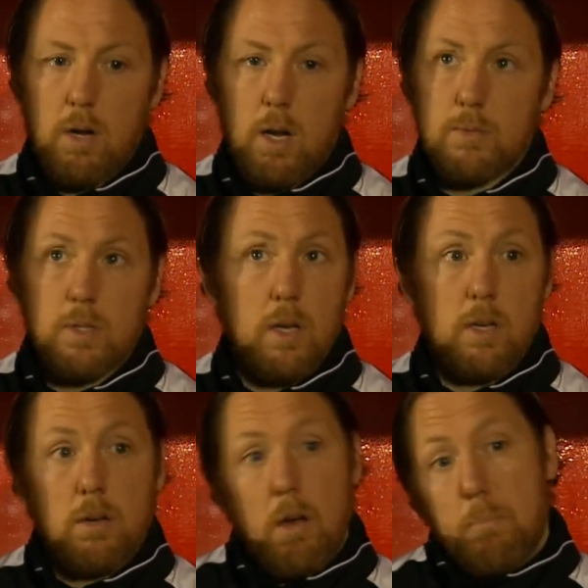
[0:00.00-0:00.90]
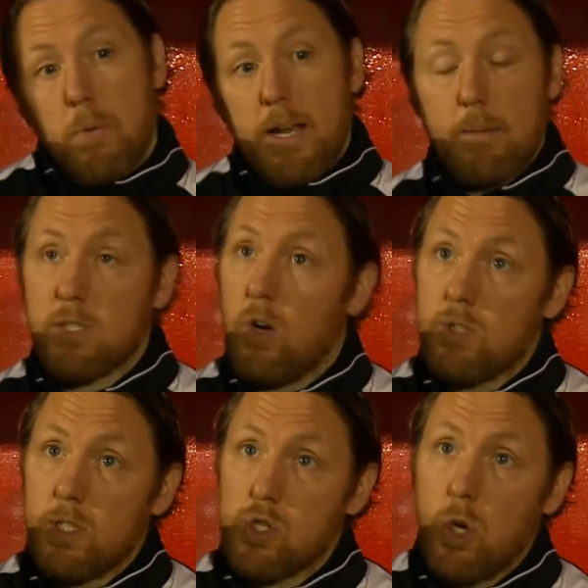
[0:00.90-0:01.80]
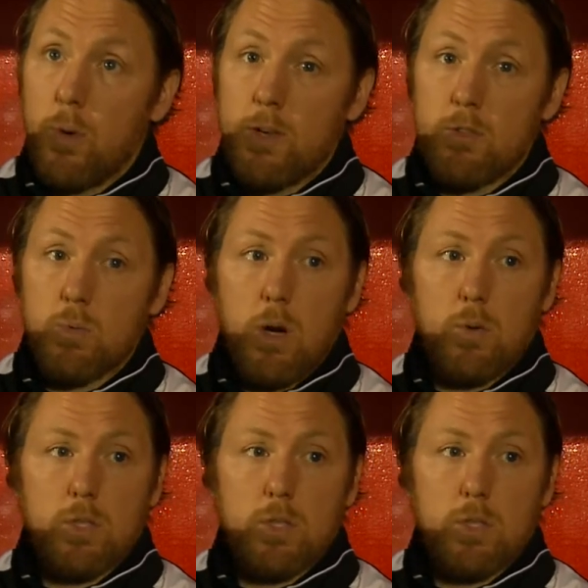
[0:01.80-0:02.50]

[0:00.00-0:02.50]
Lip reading: clubs that are putting themselves in the shop window as well.